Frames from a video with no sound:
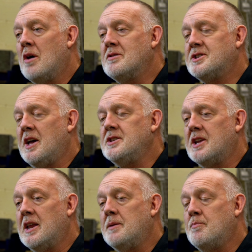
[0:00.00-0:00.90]
are
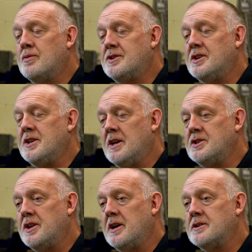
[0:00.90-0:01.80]
essentially precision
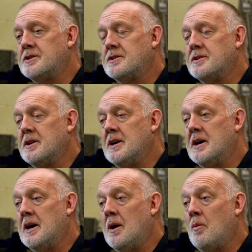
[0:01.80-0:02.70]
engineers
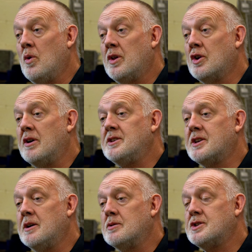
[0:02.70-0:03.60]
with a great
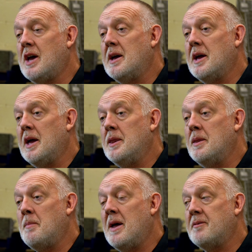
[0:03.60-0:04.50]
skill set
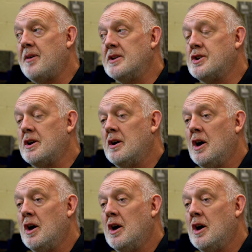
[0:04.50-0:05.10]
in the manufacture